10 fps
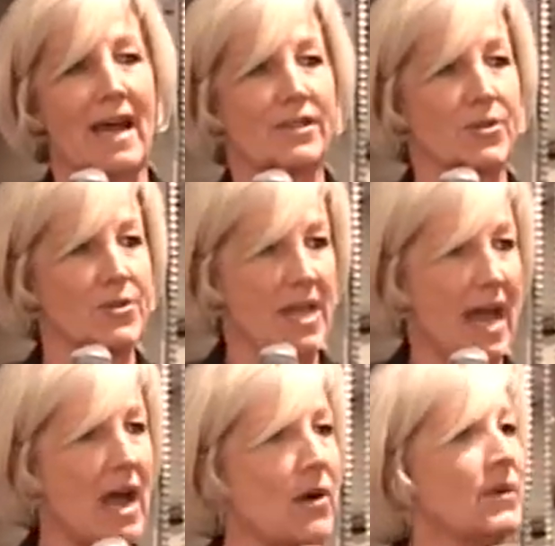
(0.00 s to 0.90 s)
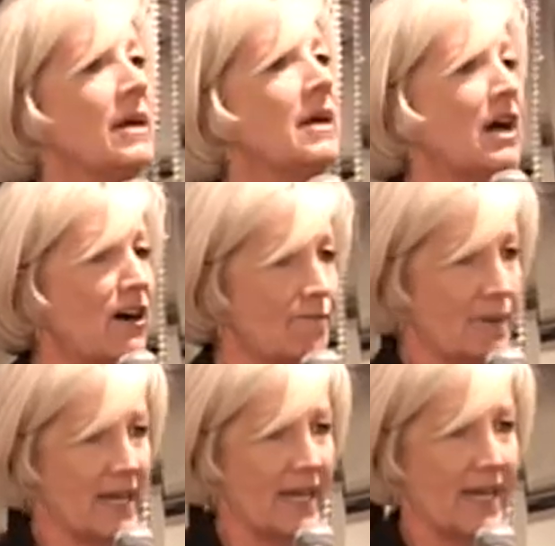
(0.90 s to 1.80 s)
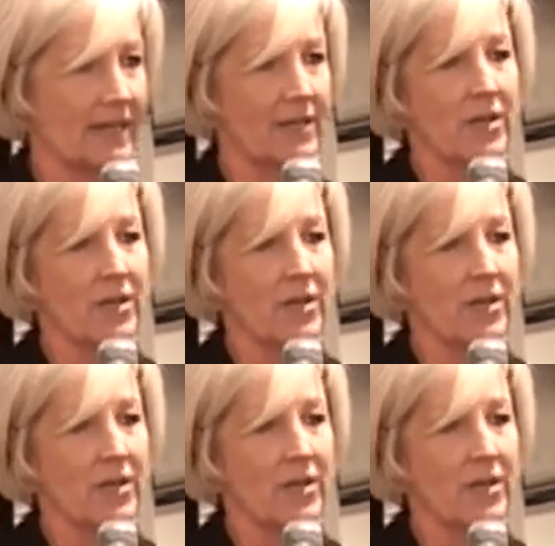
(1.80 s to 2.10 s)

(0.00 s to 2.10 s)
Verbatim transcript: actors out of play.